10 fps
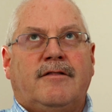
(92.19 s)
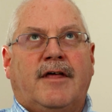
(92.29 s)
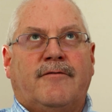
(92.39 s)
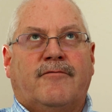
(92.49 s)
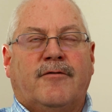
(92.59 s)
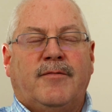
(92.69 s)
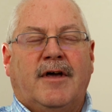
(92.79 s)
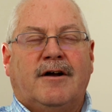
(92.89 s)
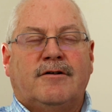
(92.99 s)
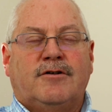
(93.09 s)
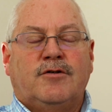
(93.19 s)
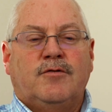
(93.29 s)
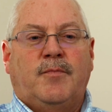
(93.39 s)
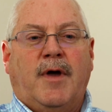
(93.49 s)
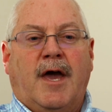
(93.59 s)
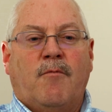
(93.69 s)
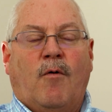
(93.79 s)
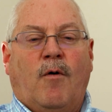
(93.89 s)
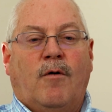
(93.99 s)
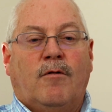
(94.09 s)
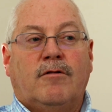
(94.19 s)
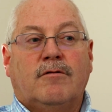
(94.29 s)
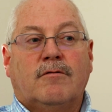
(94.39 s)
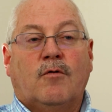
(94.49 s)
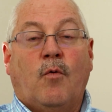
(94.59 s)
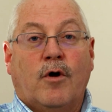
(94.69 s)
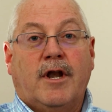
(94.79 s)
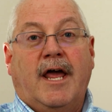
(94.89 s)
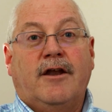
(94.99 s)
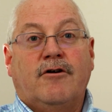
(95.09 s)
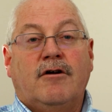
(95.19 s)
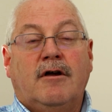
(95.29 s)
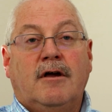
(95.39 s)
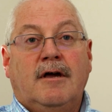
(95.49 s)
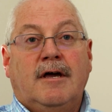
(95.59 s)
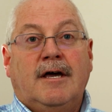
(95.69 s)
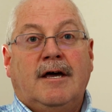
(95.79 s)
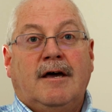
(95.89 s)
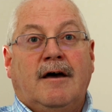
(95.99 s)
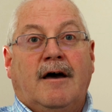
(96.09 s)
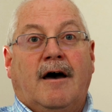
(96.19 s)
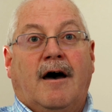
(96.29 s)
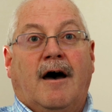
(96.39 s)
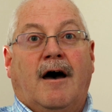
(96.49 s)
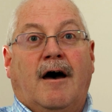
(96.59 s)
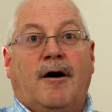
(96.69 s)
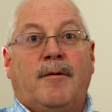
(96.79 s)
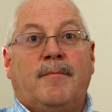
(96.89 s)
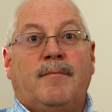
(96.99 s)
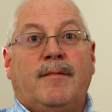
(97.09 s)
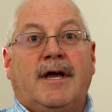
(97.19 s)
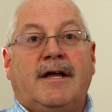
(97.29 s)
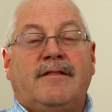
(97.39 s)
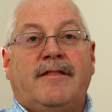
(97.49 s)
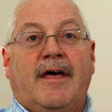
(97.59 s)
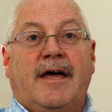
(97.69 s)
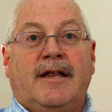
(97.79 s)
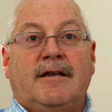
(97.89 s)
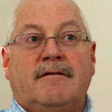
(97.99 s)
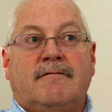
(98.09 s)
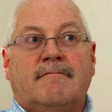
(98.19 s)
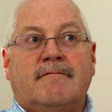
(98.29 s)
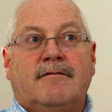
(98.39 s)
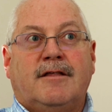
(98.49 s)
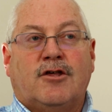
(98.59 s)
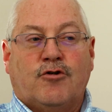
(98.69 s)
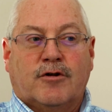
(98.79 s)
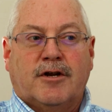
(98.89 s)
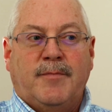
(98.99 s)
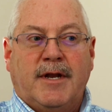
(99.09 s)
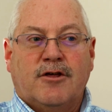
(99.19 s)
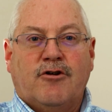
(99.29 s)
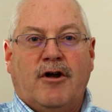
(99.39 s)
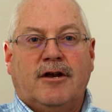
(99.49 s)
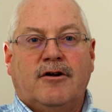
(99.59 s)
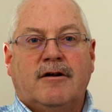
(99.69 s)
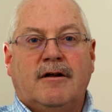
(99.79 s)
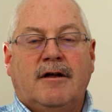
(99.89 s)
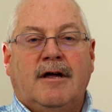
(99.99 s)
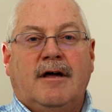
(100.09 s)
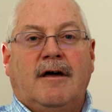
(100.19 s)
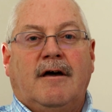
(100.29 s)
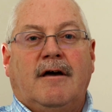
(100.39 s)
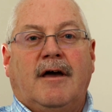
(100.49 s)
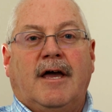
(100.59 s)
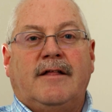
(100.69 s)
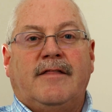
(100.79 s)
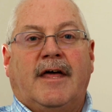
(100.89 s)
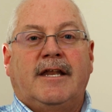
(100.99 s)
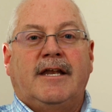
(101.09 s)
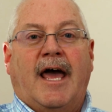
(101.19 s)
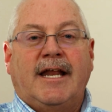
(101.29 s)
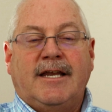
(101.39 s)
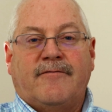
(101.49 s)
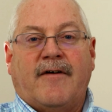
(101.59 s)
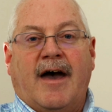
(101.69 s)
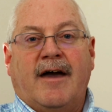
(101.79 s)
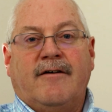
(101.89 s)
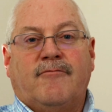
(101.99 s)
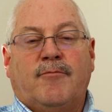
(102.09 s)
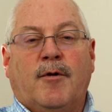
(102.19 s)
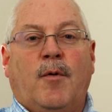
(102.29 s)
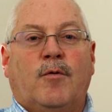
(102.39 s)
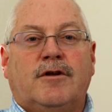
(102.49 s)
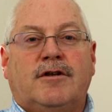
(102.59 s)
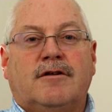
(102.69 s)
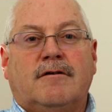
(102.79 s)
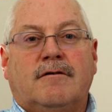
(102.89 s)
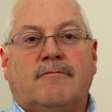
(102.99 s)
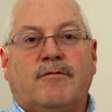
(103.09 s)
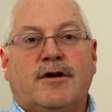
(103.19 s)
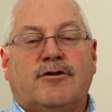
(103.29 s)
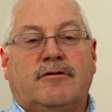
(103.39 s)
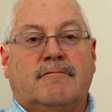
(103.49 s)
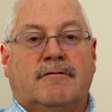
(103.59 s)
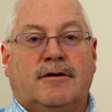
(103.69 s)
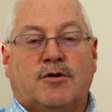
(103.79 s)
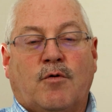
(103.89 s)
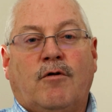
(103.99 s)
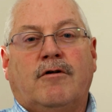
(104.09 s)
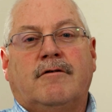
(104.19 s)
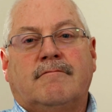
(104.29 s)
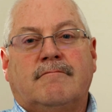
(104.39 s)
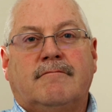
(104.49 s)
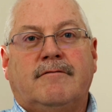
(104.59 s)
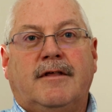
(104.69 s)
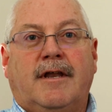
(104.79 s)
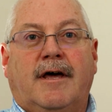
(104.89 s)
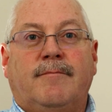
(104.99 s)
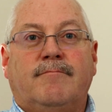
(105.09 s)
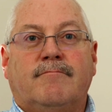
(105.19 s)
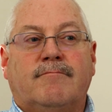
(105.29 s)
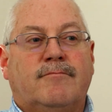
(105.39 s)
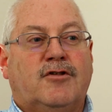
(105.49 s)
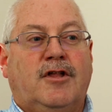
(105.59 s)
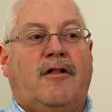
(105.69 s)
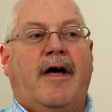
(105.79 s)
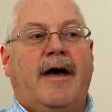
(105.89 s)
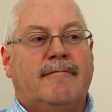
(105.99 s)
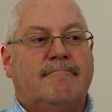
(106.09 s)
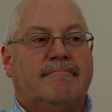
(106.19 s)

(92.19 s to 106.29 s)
Then from there to payroll coordinator um, and then district administrator and then in 95 promoted to region controller that I'm still at.